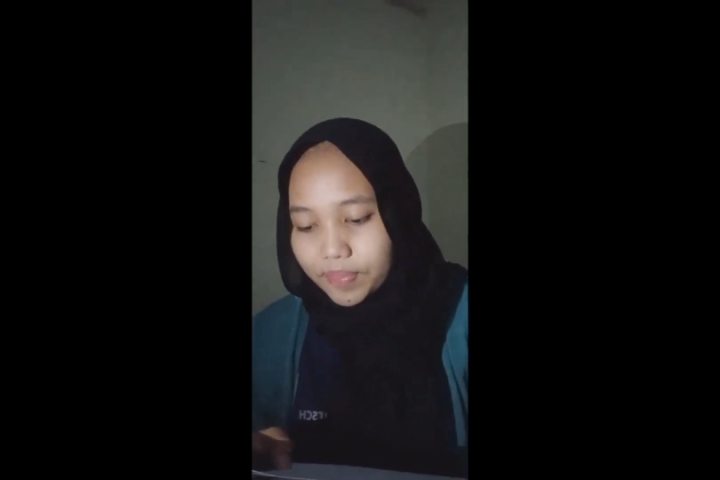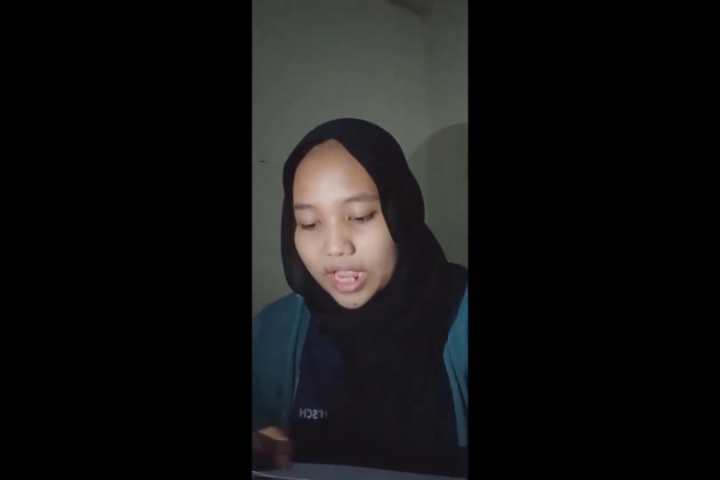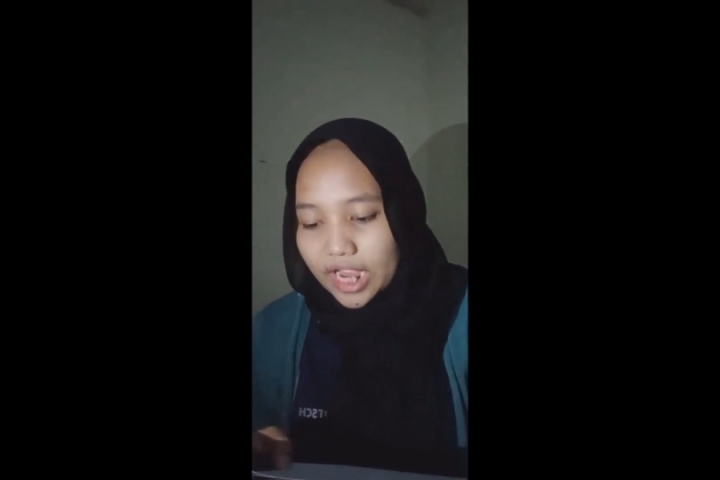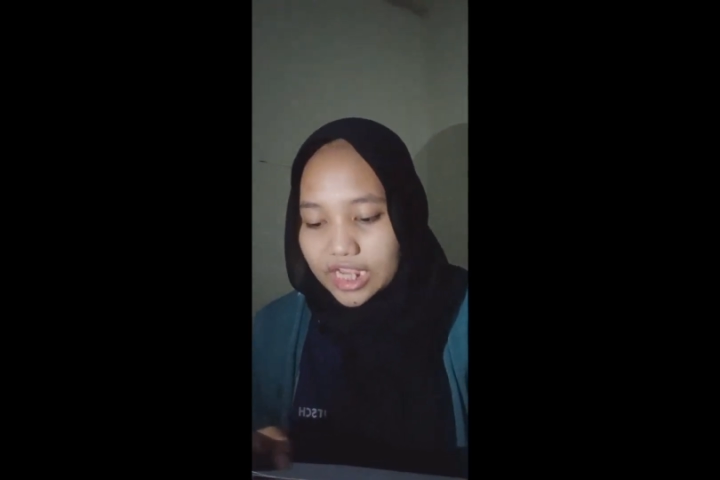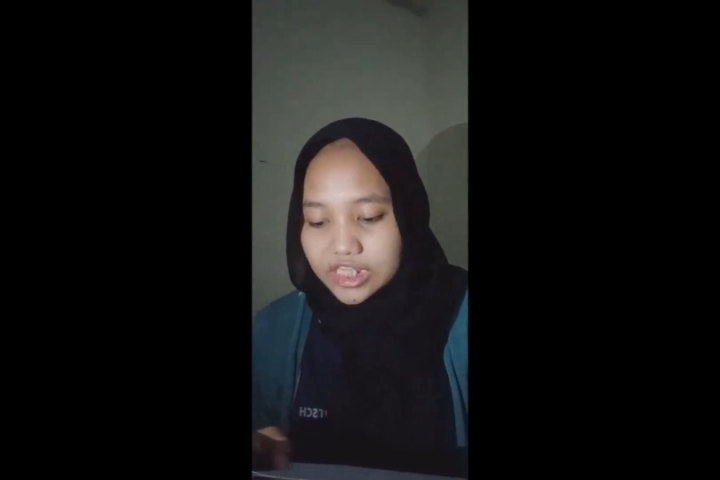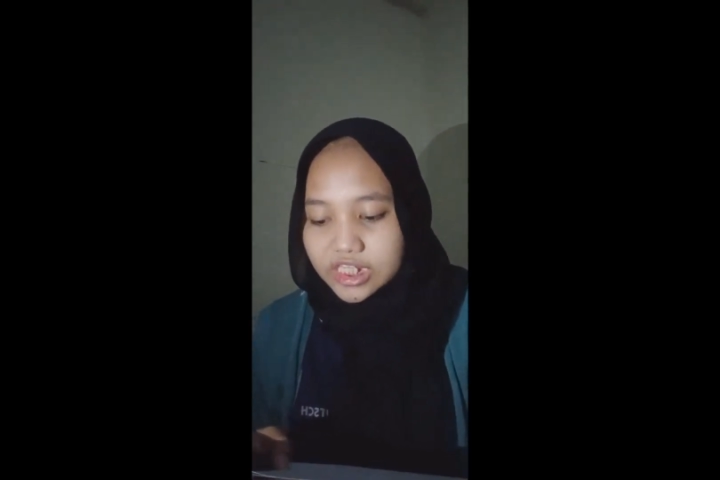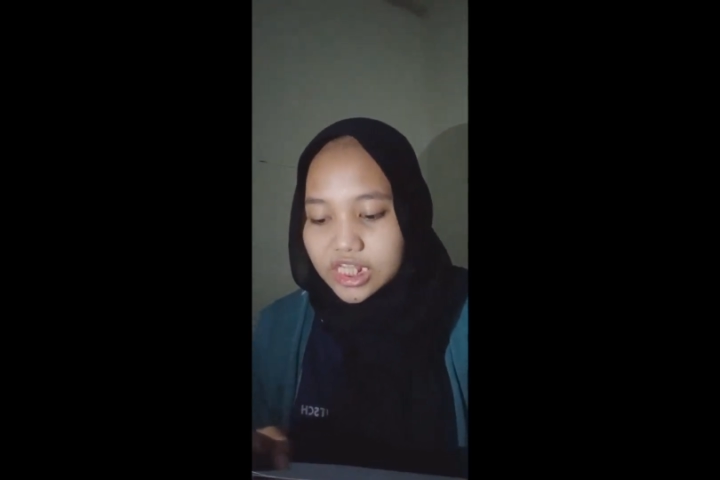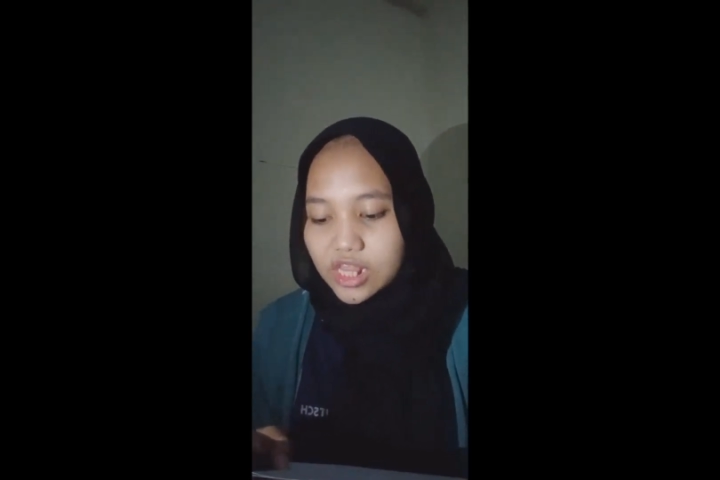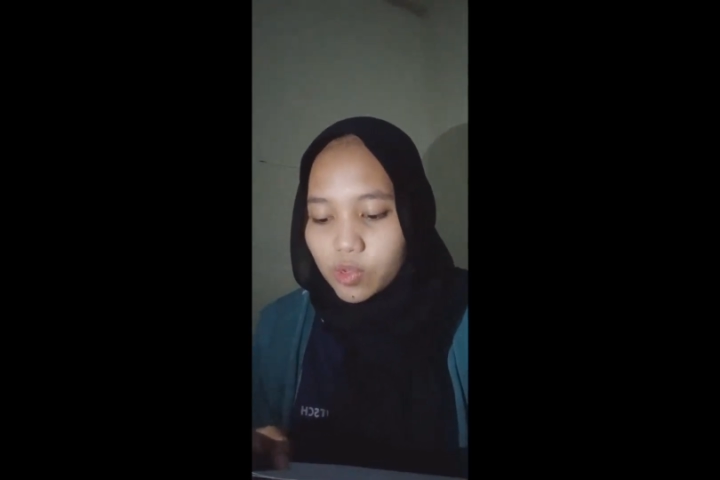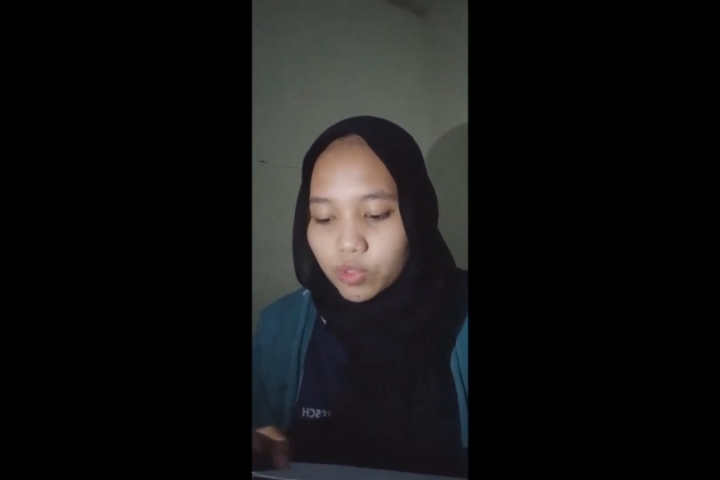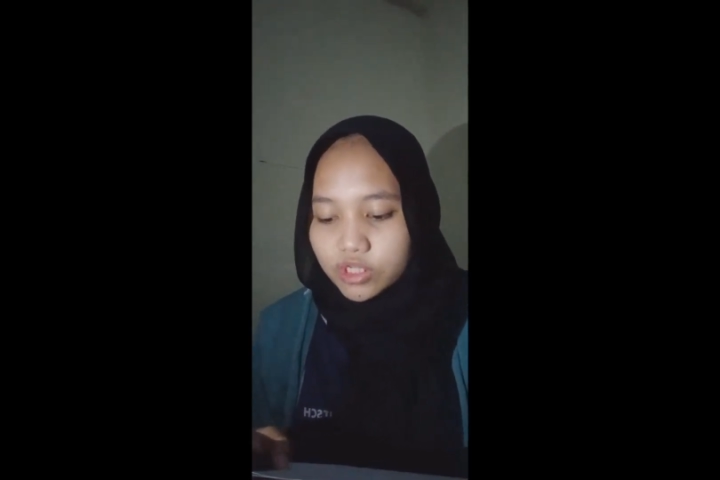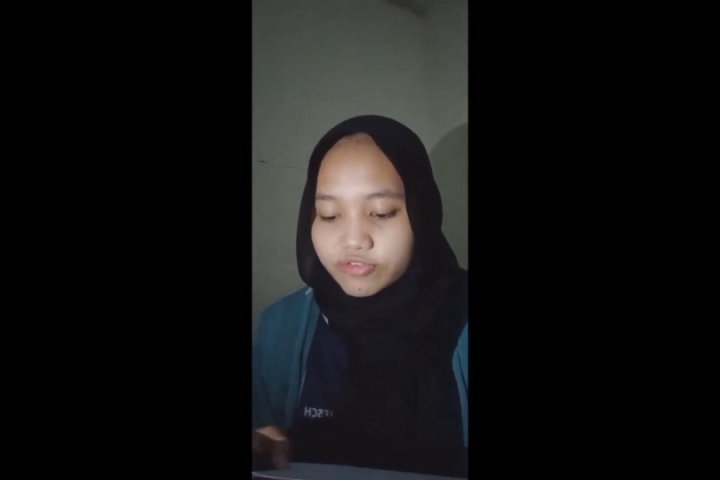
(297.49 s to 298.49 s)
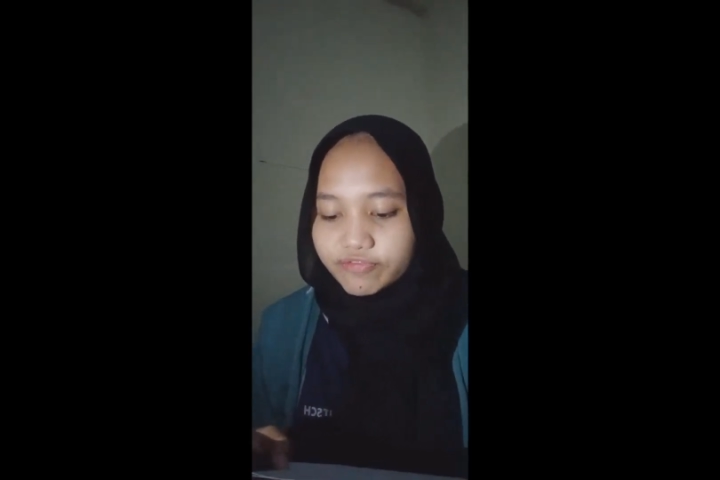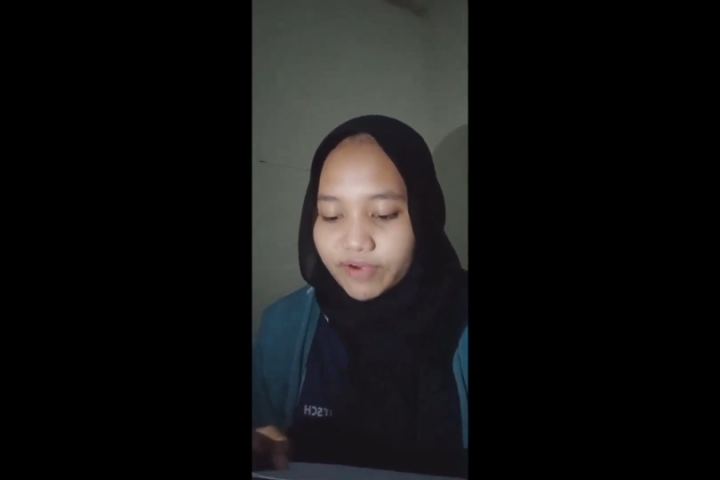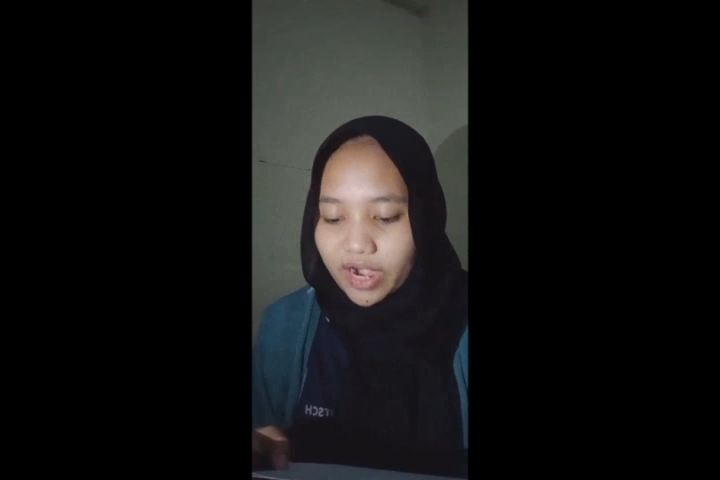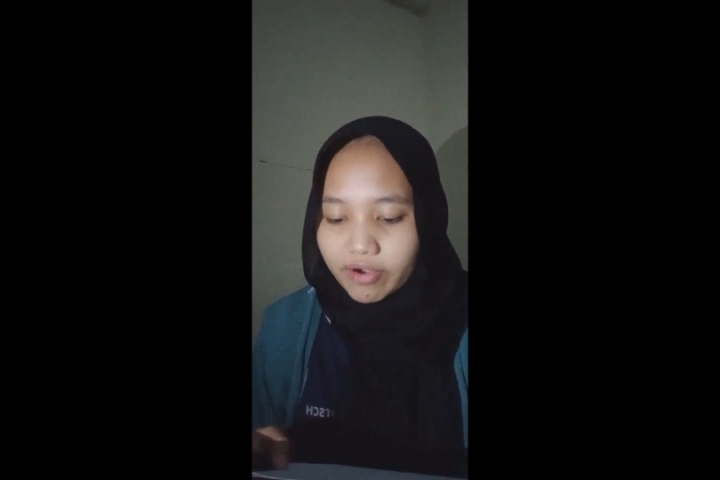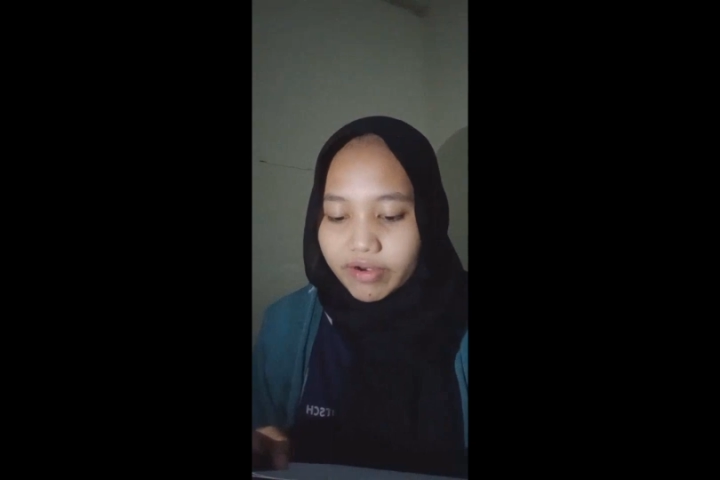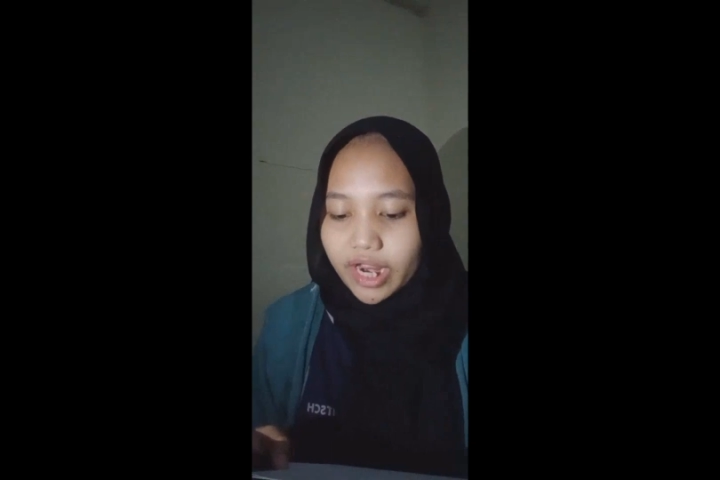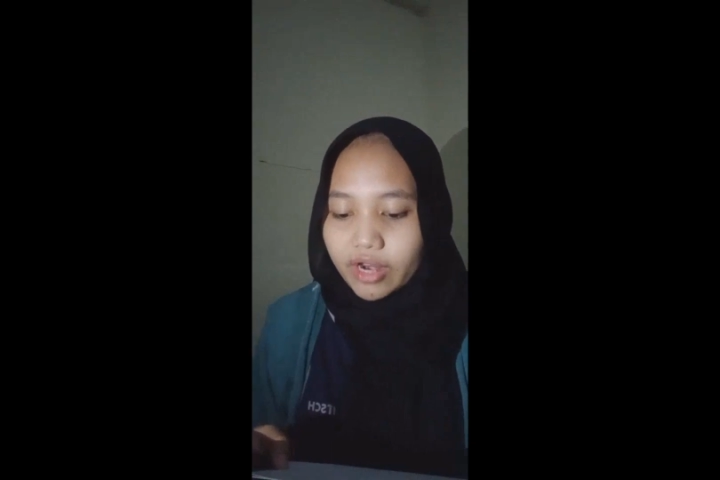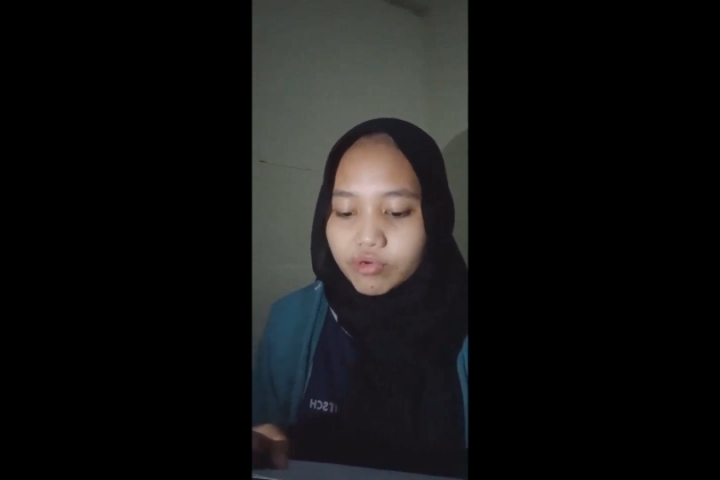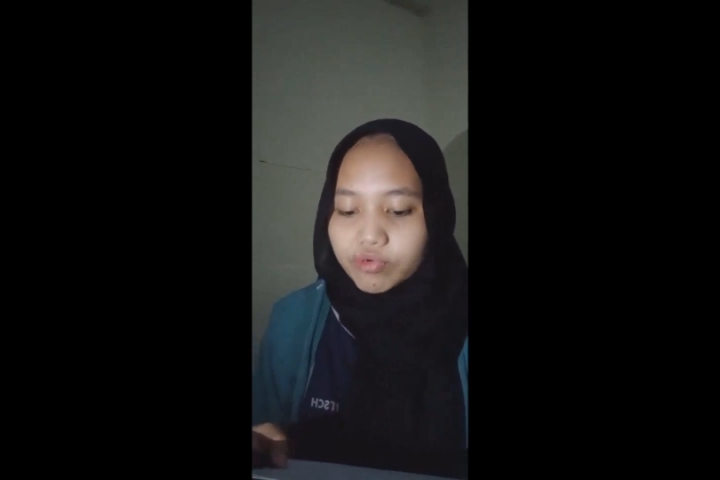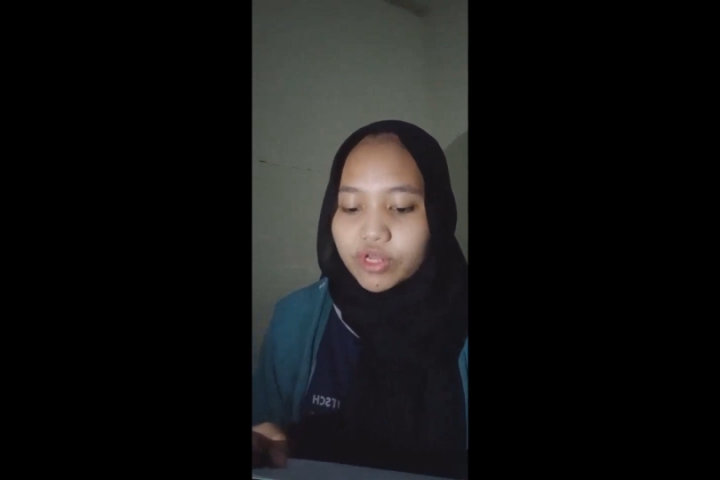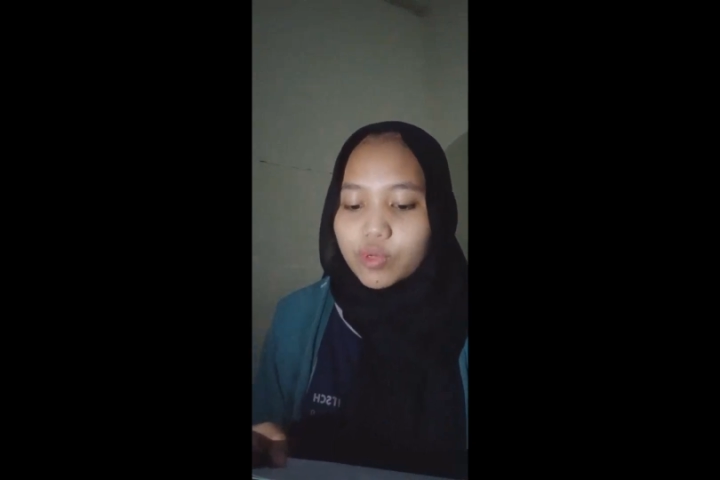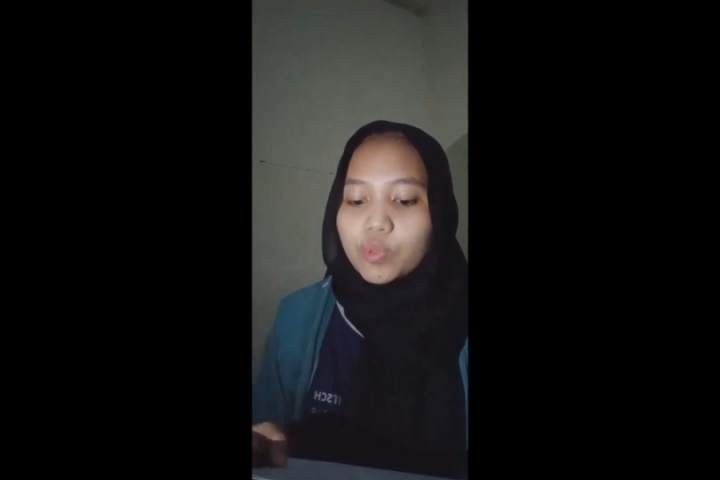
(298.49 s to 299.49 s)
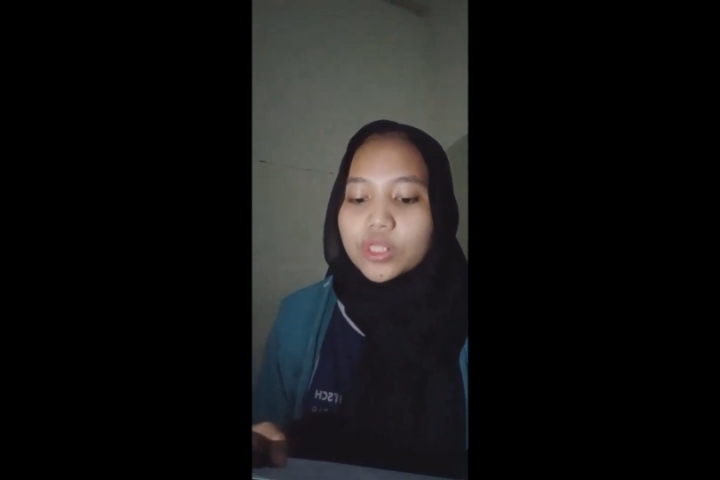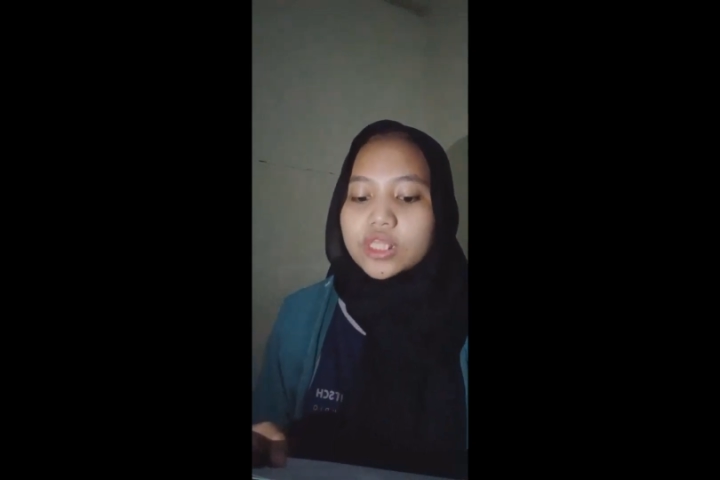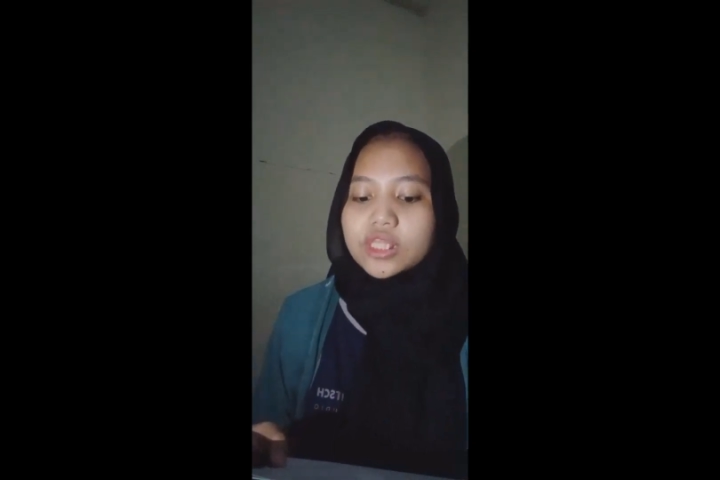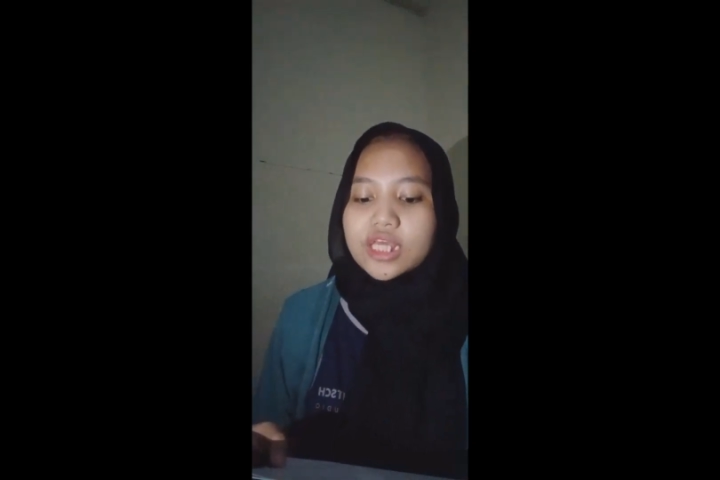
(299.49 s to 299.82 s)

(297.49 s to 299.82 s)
Kancil was very angry with